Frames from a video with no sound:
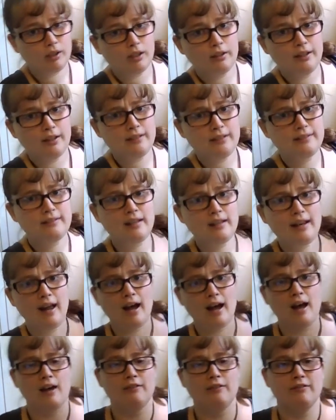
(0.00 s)
Next they
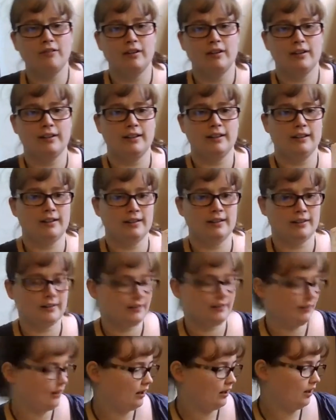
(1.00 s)
have
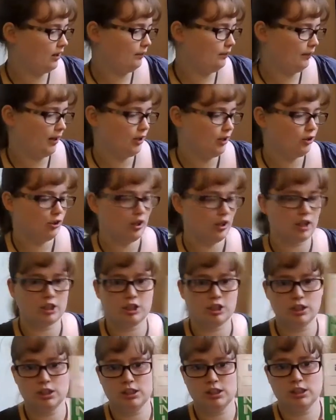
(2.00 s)
is
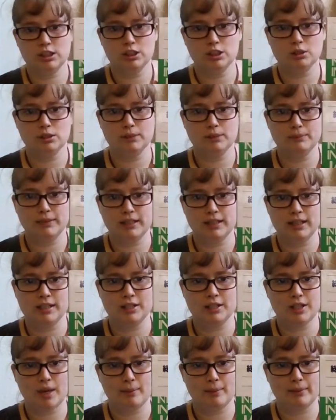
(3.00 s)
Introduction to Intermediate
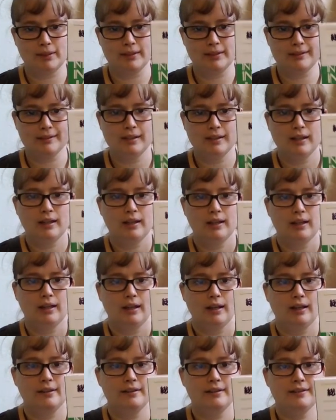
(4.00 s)
Japanese,
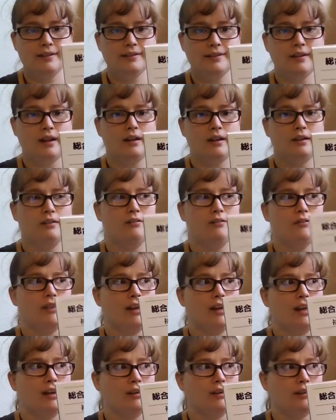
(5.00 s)
and this is kind of
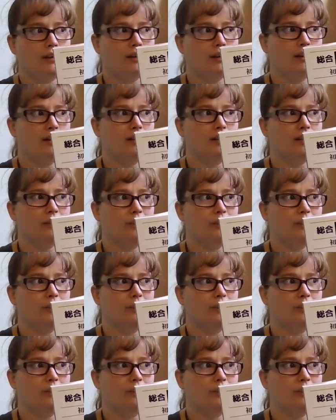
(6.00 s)
that like